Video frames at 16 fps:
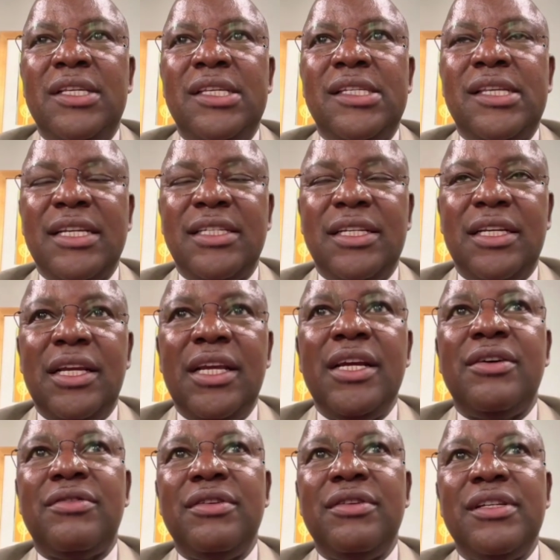sudden
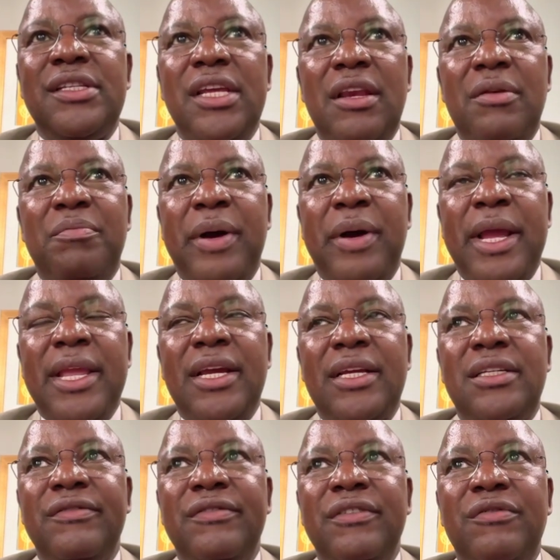increase in buying
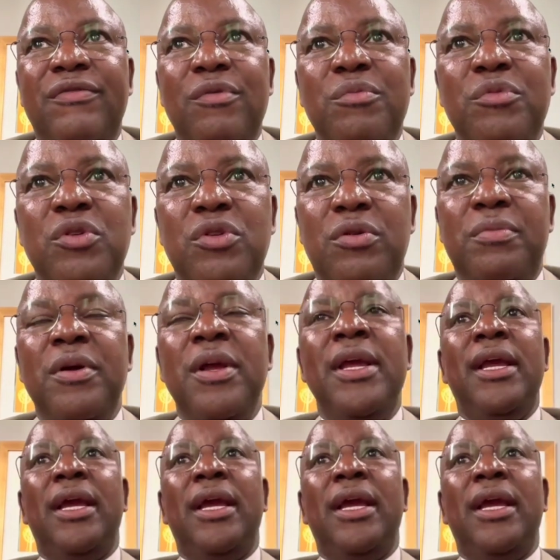activity from Europe.